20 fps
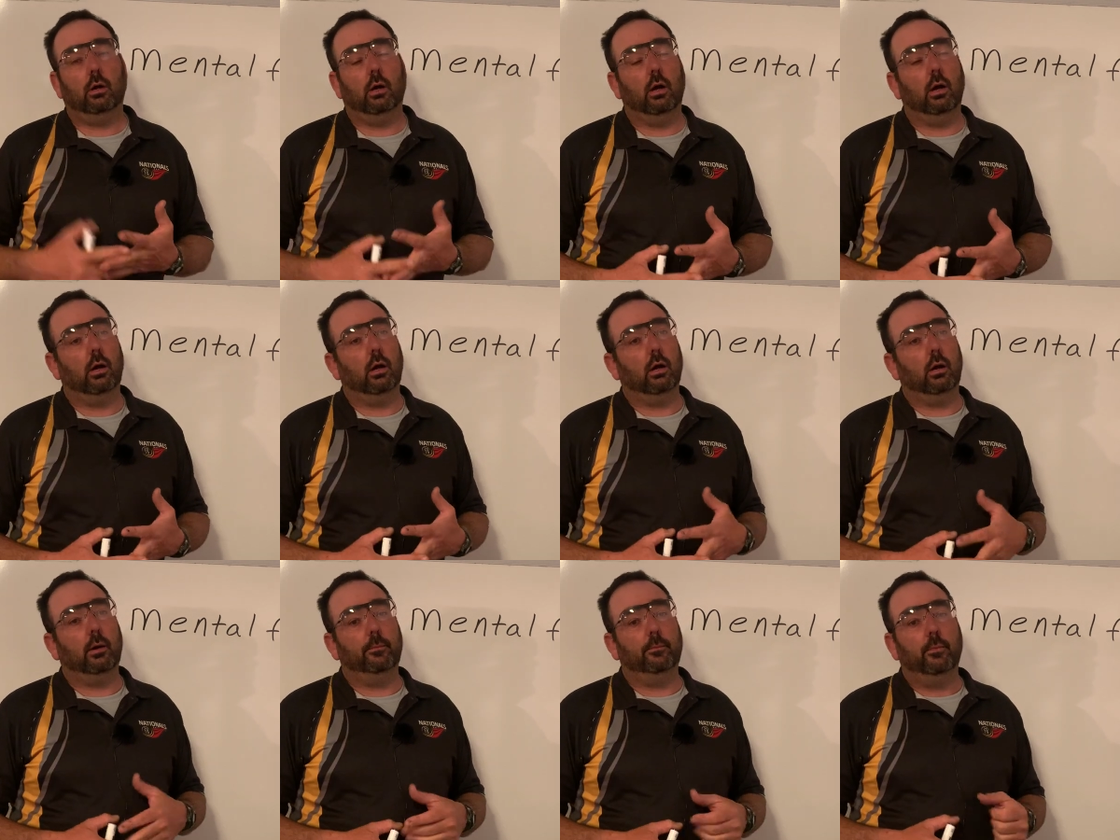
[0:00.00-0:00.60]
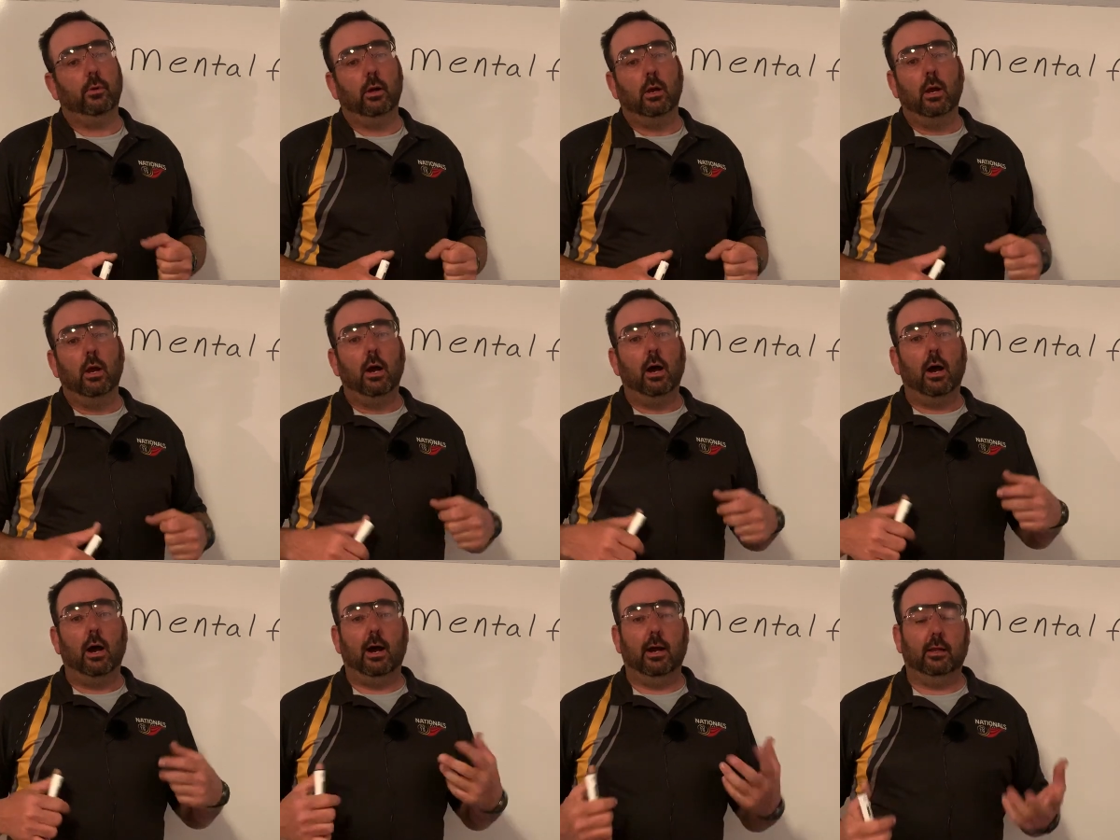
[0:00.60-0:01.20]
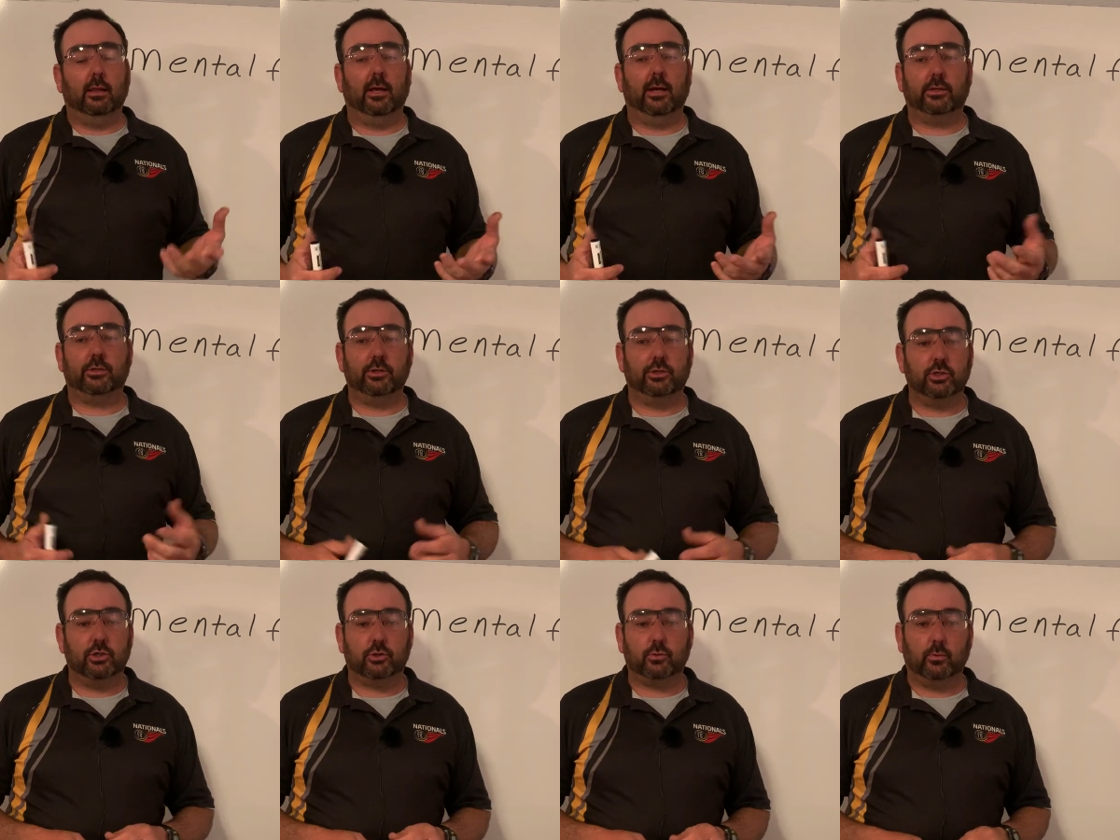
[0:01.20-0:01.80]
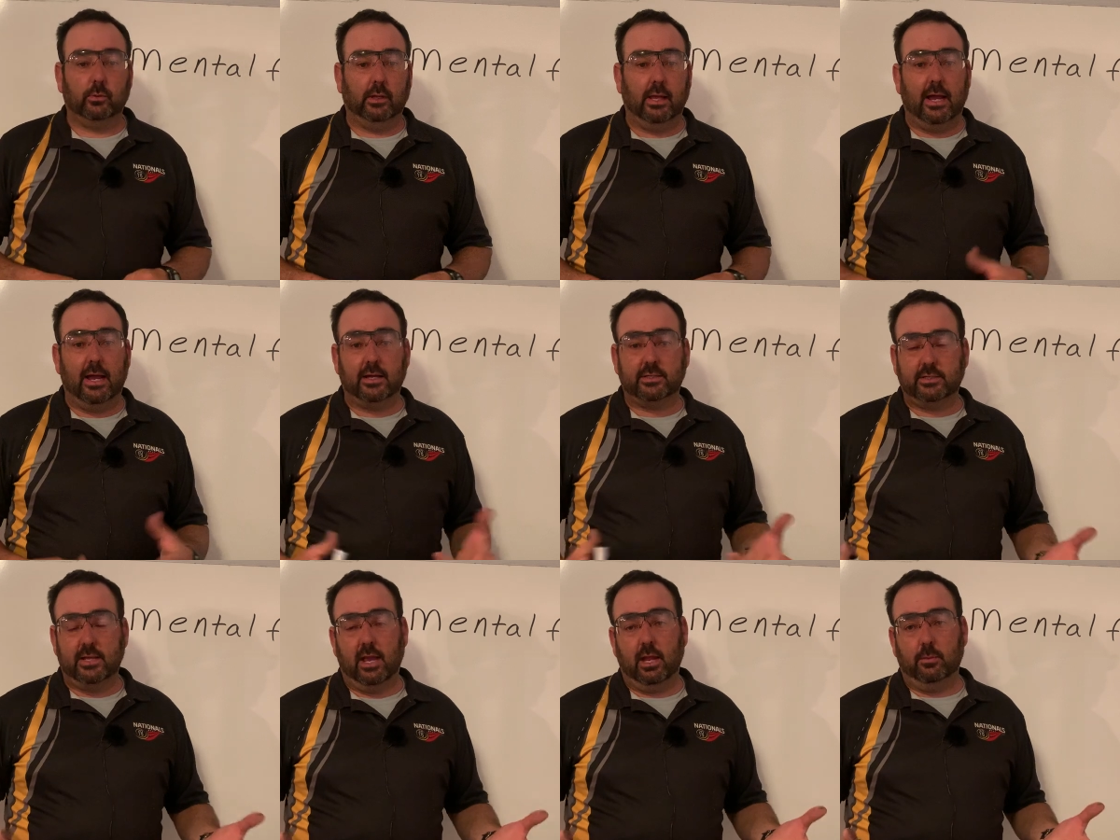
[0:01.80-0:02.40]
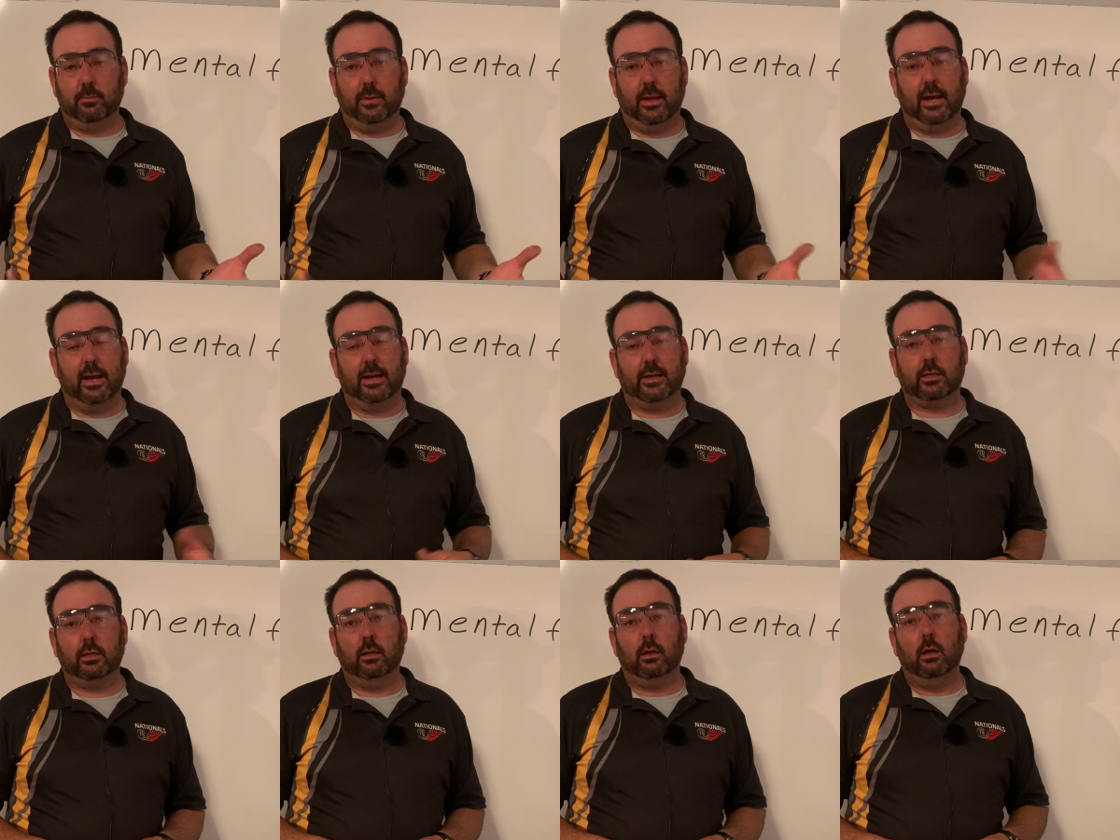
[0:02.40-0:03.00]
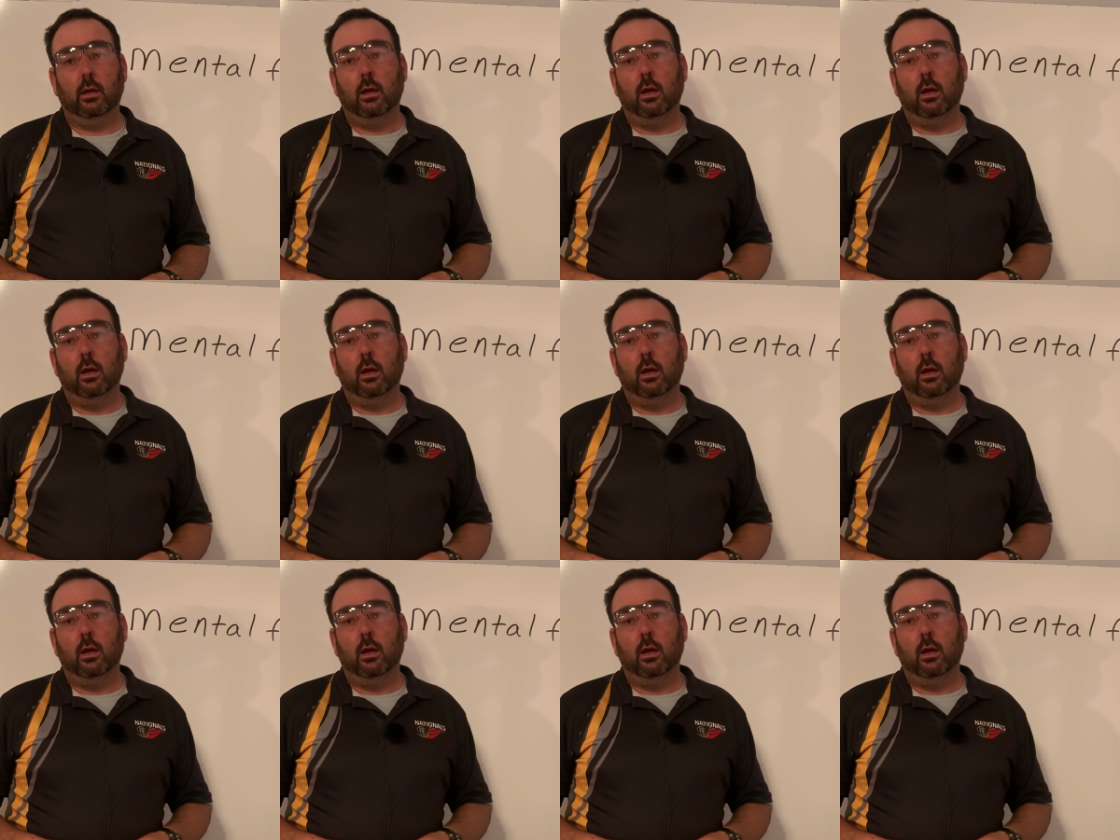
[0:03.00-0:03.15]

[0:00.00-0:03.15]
I like to just relax, hang back.